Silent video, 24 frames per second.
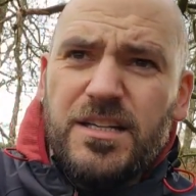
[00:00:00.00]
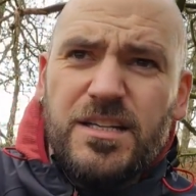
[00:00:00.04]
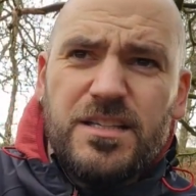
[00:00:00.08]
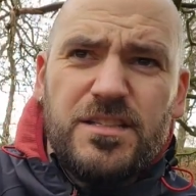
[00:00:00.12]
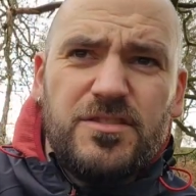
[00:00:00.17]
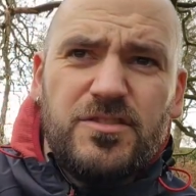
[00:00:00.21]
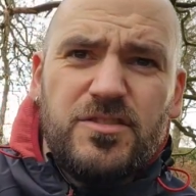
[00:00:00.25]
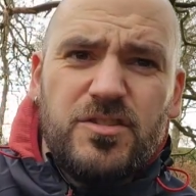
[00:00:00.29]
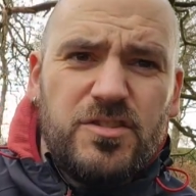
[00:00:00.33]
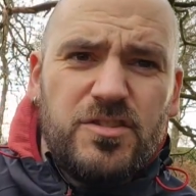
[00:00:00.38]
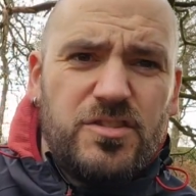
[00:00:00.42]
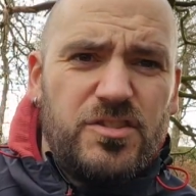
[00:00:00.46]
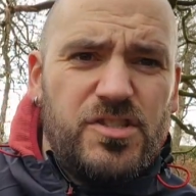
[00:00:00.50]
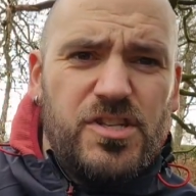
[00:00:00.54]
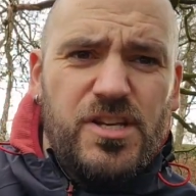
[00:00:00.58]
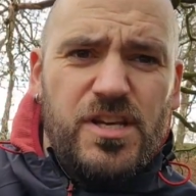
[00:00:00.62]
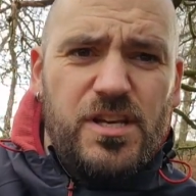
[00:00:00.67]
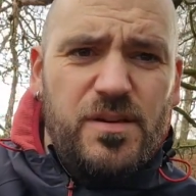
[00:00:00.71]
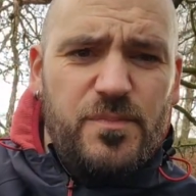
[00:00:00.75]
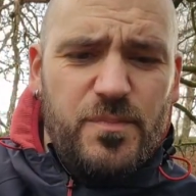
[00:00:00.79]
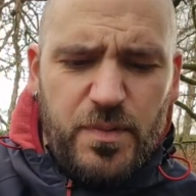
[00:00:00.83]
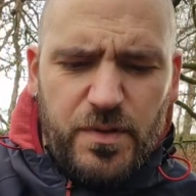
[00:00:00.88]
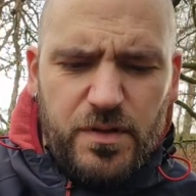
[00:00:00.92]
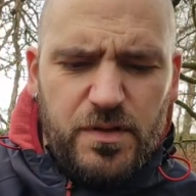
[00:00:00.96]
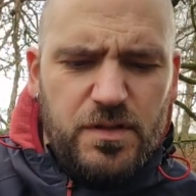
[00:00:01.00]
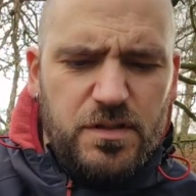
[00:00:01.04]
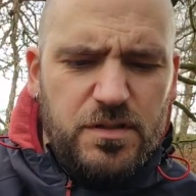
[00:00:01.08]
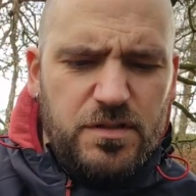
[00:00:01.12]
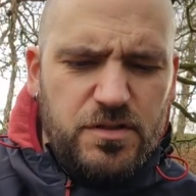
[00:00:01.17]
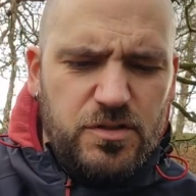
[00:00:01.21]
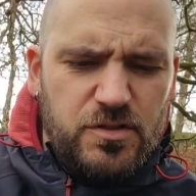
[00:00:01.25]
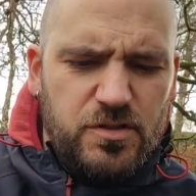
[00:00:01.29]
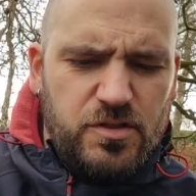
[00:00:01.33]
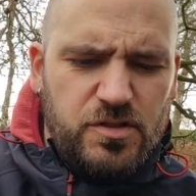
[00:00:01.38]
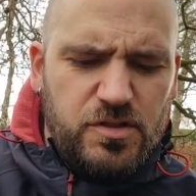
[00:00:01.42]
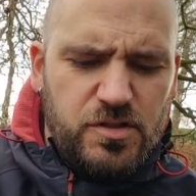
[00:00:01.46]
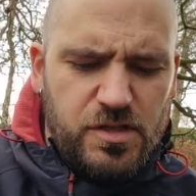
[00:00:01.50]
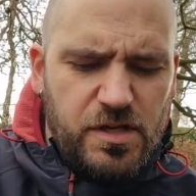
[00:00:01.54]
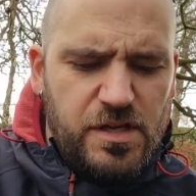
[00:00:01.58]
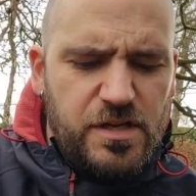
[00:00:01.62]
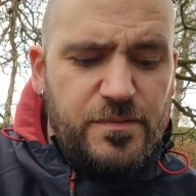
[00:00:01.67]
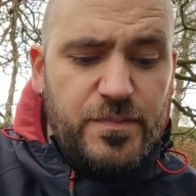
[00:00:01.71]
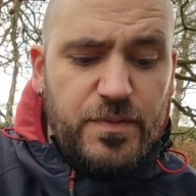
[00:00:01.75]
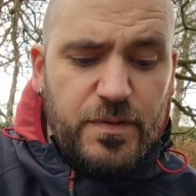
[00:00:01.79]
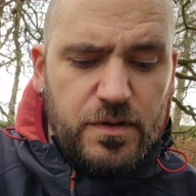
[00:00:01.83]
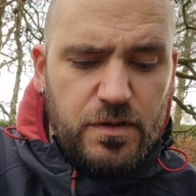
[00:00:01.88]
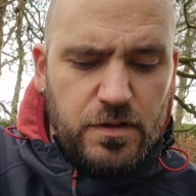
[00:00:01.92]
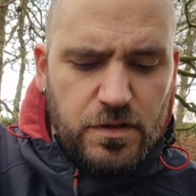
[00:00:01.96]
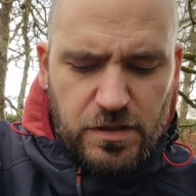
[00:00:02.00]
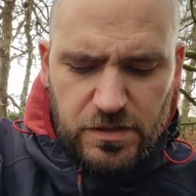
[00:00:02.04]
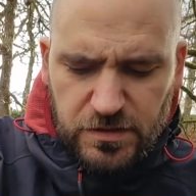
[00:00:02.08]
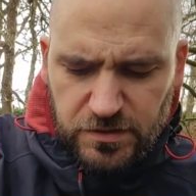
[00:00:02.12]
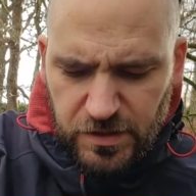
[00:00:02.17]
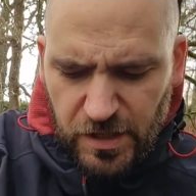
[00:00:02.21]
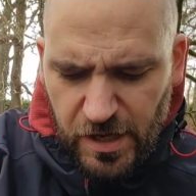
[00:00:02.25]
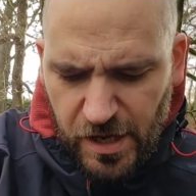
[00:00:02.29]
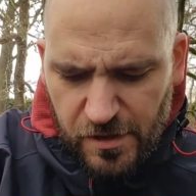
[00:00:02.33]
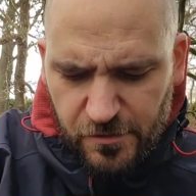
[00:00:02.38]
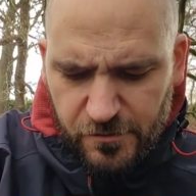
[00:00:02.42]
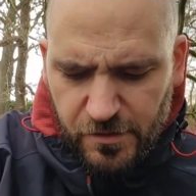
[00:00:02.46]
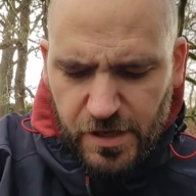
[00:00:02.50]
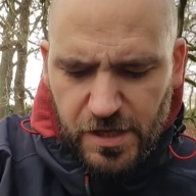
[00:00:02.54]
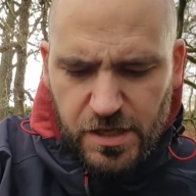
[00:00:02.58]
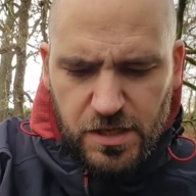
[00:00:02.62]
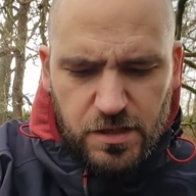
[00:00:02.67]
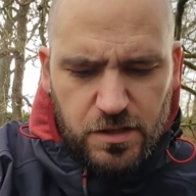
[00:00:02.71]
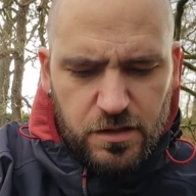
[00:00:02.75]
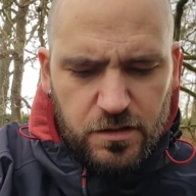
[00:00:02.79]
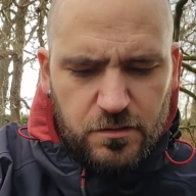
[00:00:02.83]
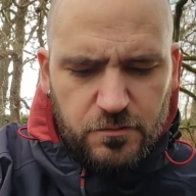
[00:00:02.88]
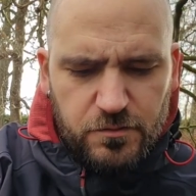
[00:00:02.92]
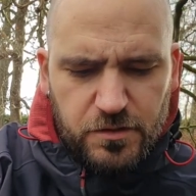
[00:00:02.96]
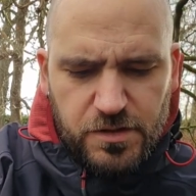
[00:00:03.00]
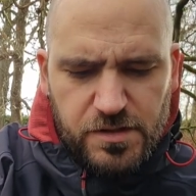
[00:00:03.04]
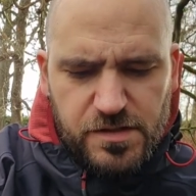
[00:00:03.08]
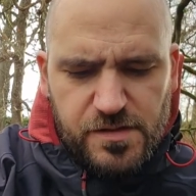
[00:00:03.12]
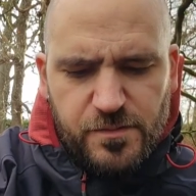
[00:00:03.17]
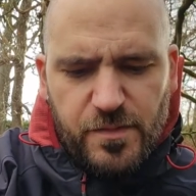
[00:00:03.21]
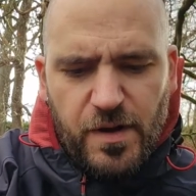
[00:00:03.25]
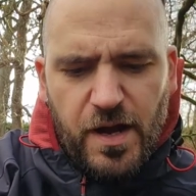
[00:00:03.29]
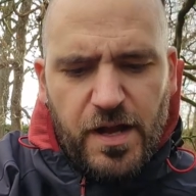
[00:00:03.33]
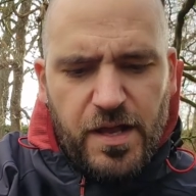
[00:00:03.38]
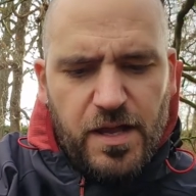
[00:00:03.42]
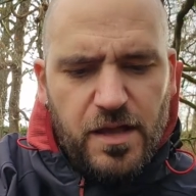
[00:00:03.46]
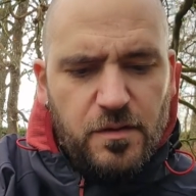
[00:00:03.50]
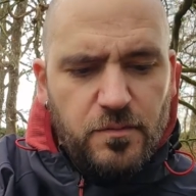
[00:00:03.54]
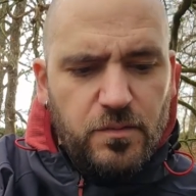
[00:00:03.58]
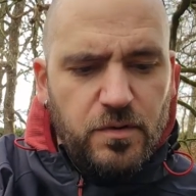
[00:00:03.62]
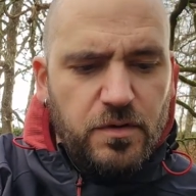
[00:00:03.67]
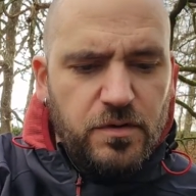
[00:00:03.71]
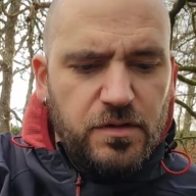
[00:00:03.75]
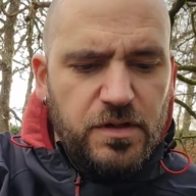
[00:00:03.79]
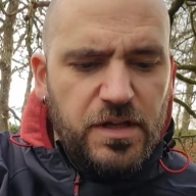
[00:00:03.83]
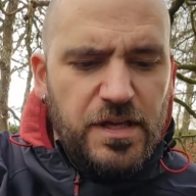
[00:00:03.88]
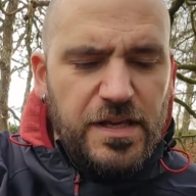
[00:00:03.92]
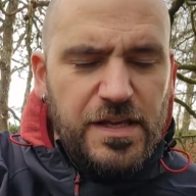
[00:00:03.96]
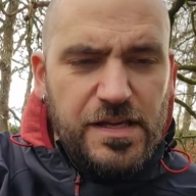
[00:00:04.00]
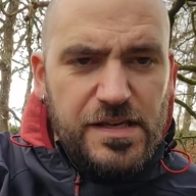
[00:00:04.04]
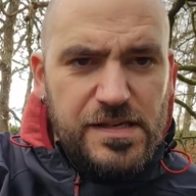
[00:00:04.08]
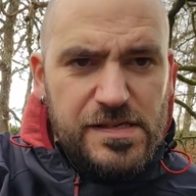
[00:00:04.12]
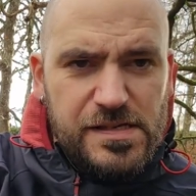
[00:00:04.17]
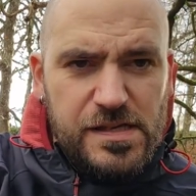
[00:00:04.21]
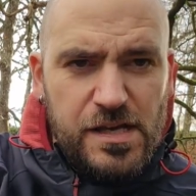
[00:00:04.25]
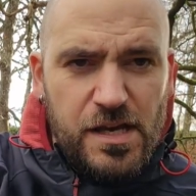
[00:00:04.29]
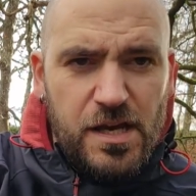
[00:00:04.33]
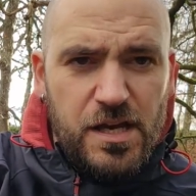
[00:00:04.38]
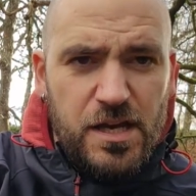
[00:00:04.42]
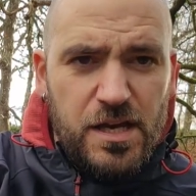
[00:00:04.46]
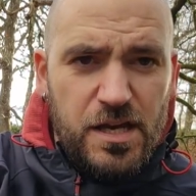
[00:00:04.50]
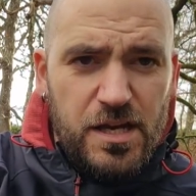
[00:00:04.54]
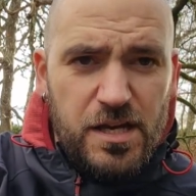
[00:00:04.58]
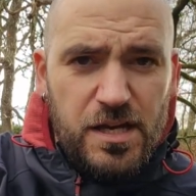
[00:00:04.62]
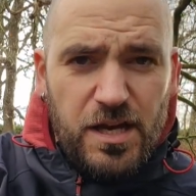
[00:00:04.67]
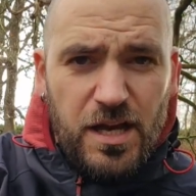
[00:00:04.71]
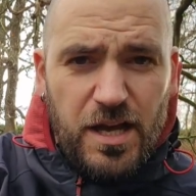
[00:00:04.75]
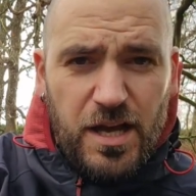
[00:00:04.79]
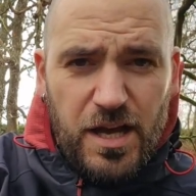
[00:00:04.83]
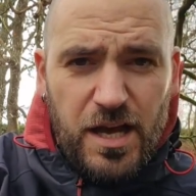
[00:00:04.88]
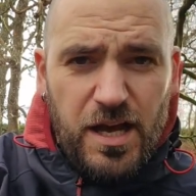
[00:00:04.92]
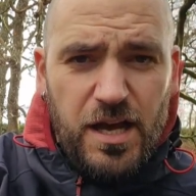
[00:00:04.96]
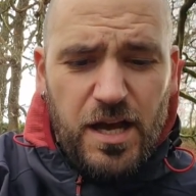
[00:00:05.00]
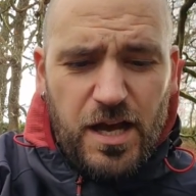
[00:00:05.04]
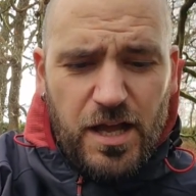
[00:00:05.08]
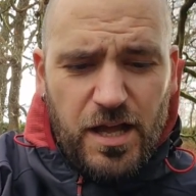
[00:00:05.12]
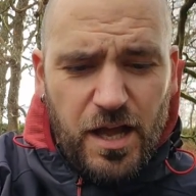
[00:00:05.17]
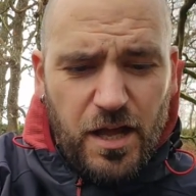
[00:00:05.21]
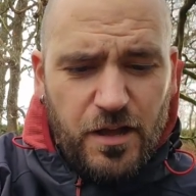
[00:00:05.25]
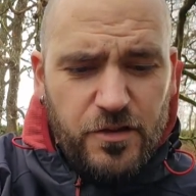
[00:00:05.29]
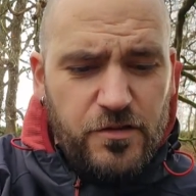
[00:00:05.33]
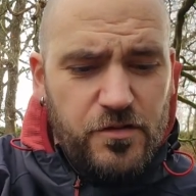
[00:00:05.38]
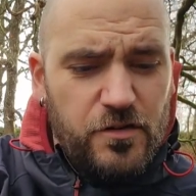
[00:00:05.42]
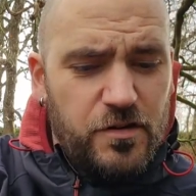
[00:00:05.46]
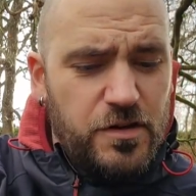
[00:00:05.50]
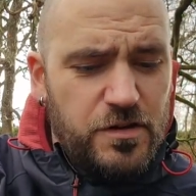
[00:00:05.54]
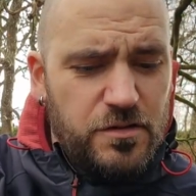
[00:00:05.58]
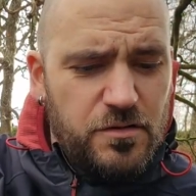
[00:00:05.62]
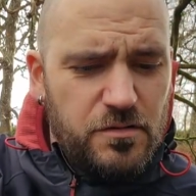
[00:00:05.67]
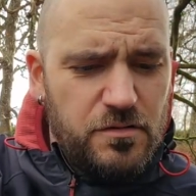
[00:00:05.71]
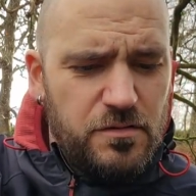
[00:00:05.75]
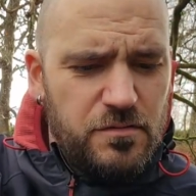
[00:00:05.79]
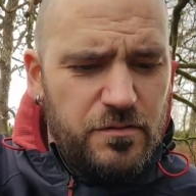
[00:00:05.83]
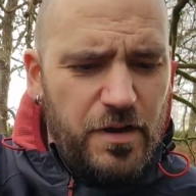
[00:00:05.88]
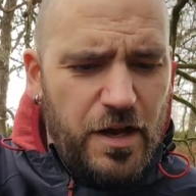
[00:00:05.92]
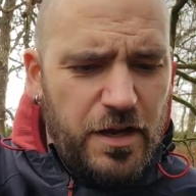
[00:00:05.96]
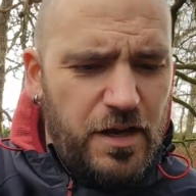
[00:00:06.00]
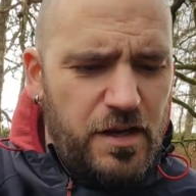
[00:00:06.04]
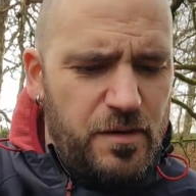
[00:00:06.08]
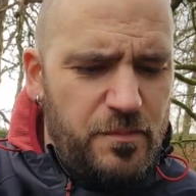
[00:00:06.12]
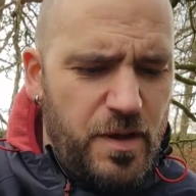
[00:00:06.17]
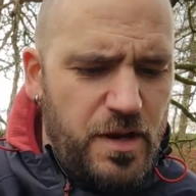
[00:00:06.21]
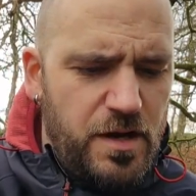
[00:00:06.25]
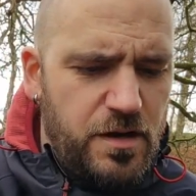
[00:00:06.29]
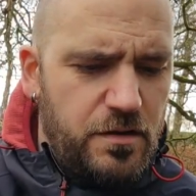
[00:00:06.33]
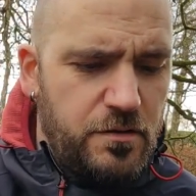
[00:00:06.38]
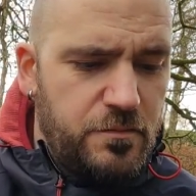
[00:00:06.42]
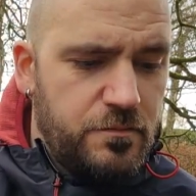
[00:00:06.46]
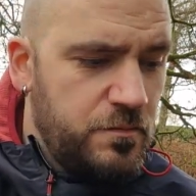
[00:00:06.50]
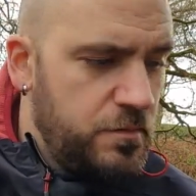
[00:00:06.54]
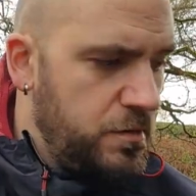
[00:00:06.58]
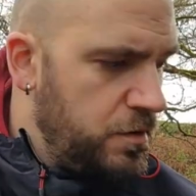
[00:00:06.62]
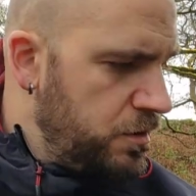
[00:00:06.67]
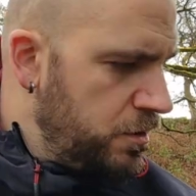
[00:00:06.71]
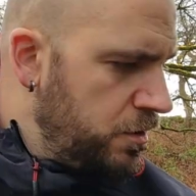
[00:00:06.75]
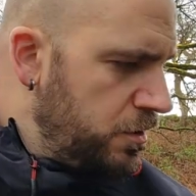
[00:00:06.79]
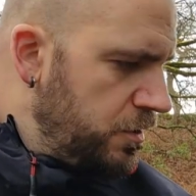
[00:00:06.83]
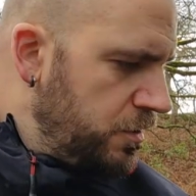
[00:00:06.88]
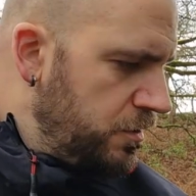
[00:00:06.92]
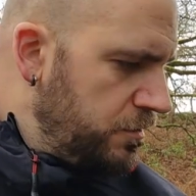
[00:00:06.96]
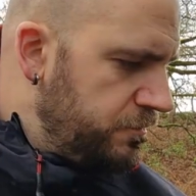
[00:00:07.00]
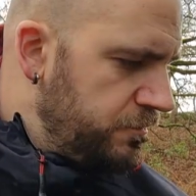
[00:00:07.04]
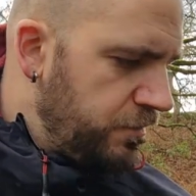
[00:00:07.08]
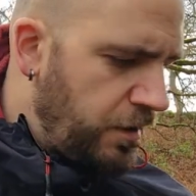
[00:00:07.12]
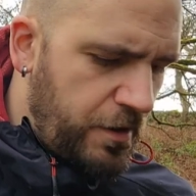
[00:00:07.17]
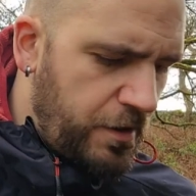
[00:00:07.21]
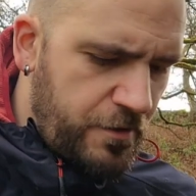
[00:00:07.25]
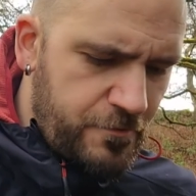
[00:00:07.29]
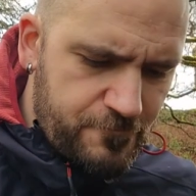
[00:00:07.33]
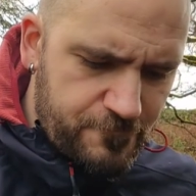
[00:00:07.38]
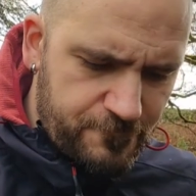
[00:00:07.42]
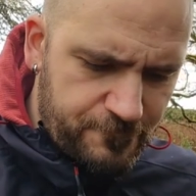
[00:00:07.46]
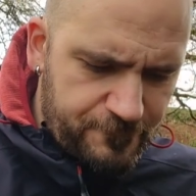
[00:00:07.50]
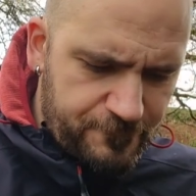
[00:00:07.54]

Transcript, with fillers: it's just cheap and it's lightweight and I wanted to buy it, but these I actually do recommend them, right?